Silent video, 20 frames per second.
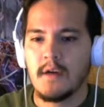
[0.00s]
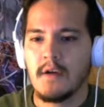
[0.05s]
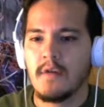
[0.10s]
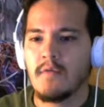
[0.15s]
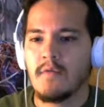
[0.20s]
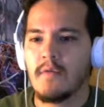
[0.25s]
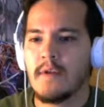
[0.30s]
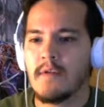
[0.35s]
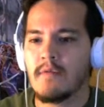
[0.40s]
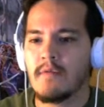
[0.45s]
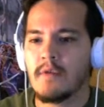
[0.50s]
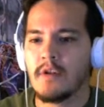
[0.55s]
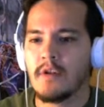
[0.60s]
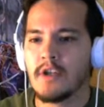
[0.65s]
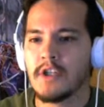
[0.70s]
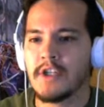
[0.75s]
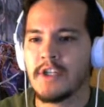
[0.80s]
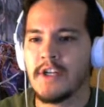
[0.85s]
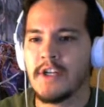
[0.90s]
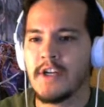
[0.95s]
We will
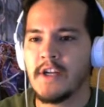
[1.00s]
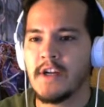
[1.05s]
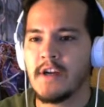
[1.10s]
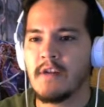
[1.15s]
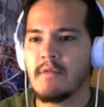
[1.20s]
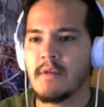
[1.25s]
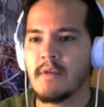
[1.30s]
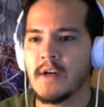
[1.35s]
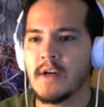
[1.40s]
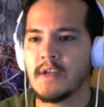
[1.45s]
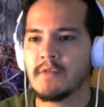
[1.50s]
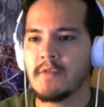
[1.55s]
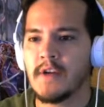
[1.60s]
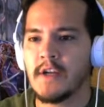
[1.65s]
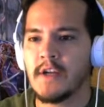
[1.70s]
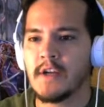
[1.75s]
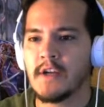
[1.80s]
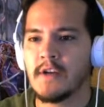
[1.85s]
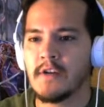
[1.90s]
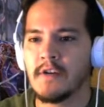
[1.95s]
see what we
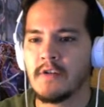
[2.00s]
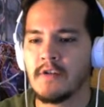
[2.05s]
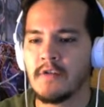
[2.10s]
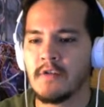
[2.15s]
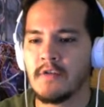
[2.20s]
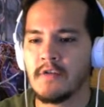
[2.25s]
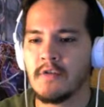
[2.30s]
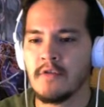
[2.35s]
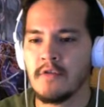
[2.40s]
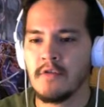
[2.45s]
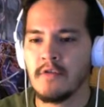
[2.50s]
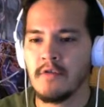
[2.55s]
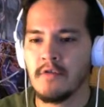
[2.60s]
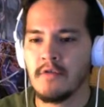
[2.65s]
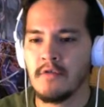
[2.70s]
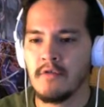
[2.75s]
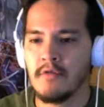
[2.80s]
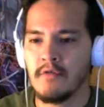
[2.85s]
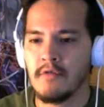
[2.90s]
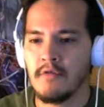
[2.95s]
can
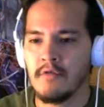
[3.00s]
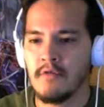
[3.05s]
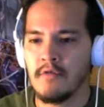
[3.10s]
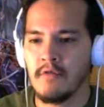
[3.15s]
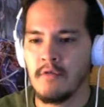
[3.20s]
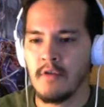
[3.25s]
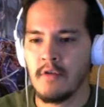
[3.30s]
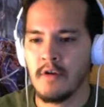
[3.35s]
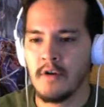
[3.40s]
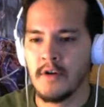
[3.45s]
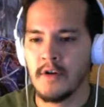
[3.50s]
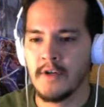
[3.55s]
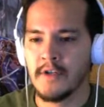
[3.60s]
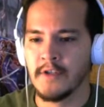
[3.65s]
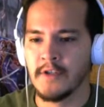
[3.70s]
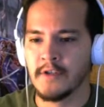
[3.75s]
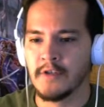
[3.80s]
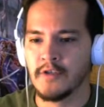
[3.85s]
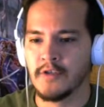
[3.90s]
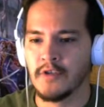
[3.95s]
do,
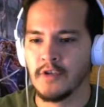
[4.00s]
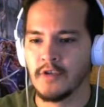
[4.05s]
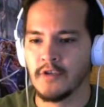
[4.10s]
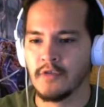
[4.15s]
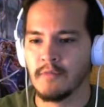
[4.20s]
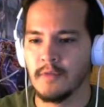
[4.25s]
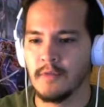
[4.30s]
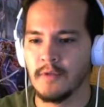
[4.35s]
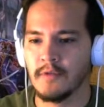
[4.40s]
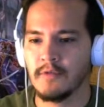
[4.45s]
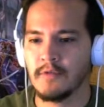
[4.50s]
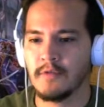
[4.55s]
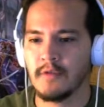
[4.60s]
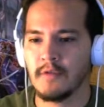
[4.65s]
ladies and gentlemen.